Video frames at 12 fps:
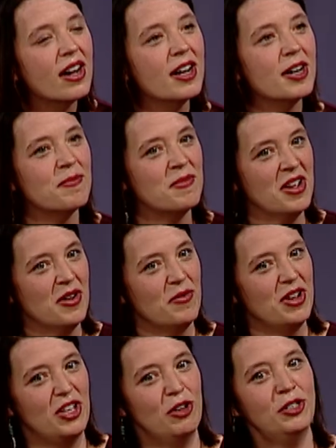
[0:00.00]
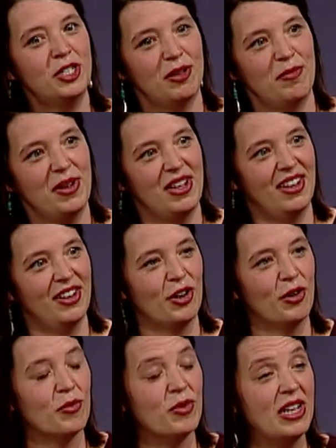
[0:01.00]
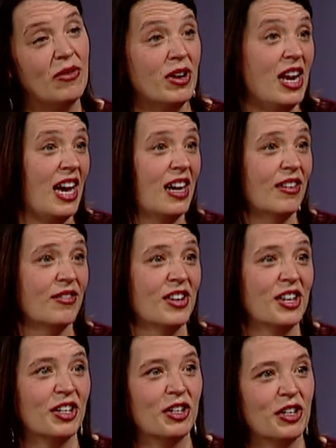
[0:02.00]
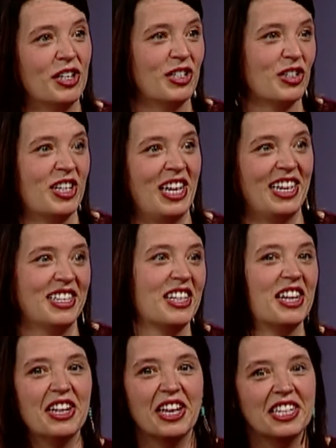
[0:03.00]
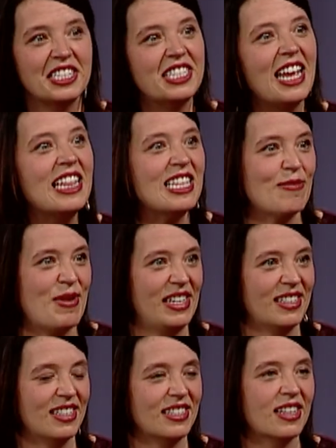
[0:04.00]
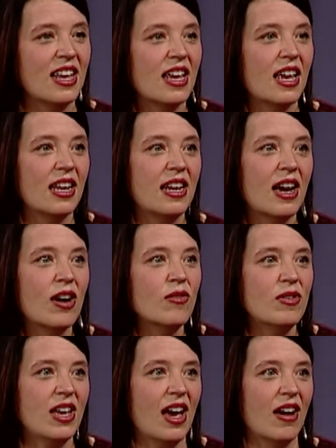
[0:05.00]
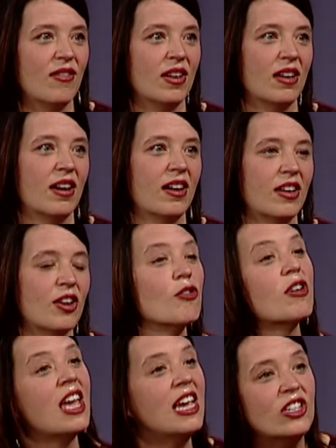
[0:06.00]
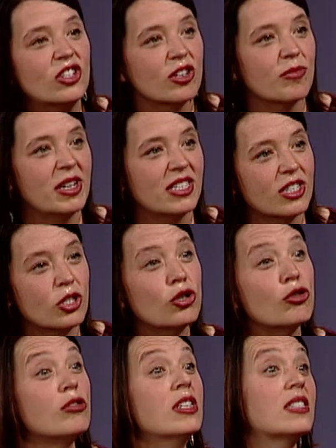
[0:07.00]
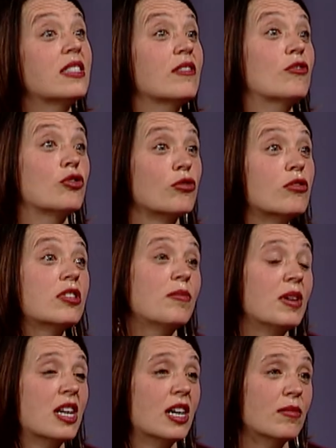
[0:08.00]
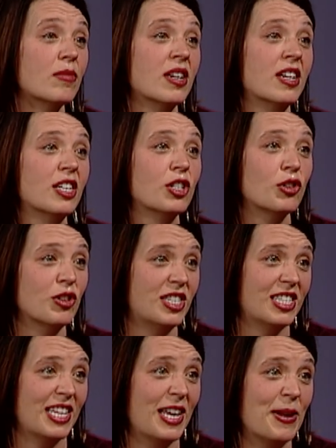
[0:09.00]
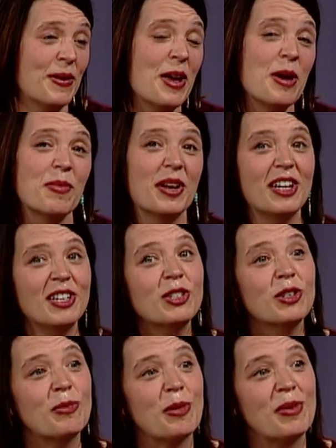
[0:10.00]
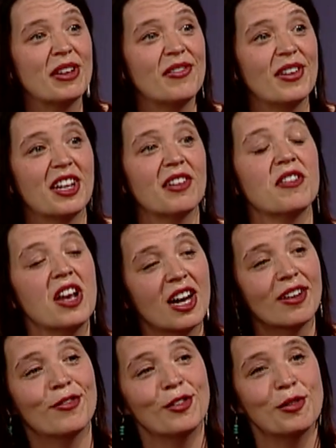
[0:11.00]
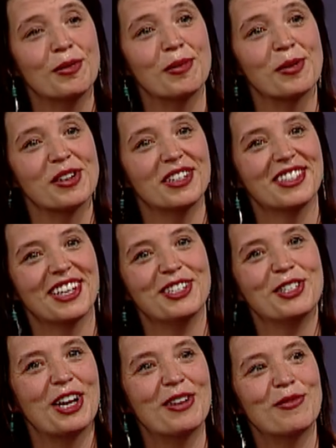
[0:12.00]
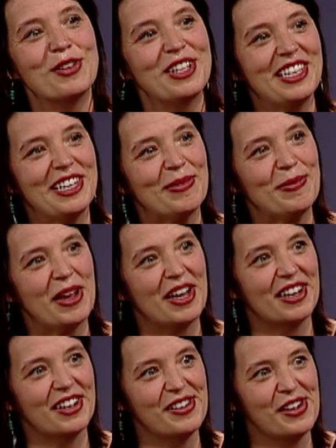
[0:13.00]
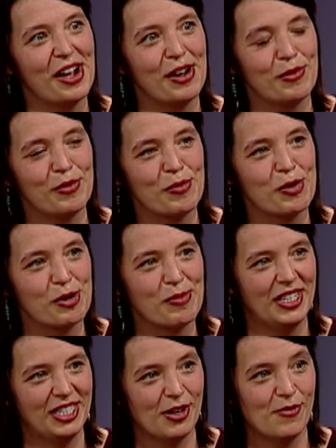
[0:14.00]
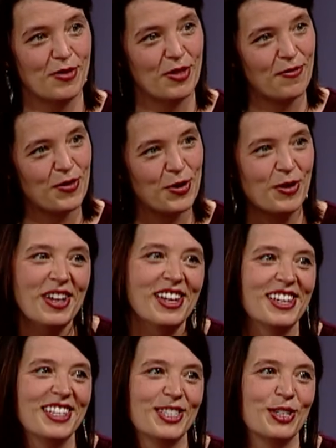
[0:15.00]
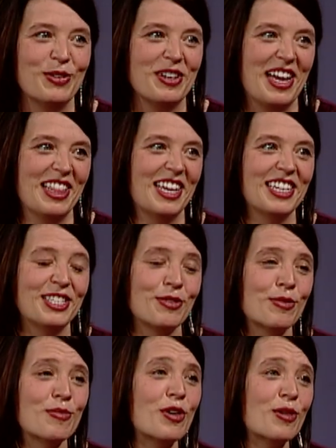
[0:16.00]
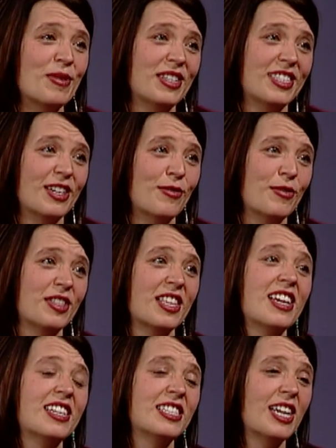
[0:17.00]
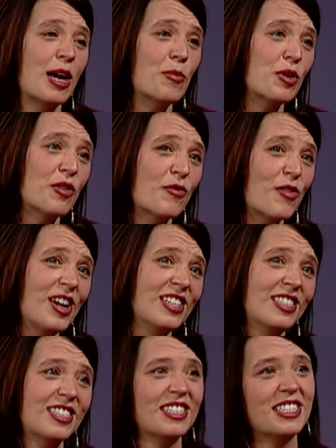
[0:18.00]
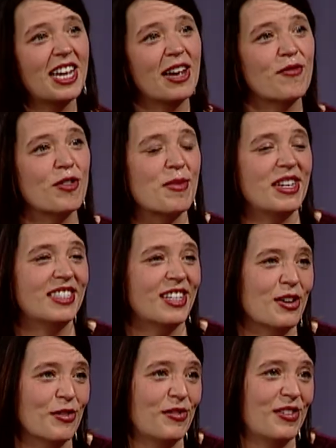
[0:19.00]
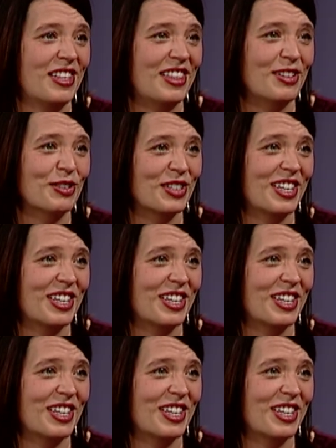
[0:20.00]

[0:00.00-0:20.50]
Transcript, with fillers: Um, we used to be, you know, we would have cookies or cakes on, on a daily basis, and now we have it on an occasional basis. Treats have truly become treats again. But I also am a big fan of non food rewards. I, I really am not a, a, reward myself with food, so I like to reward myself with time with friends and time for myself and those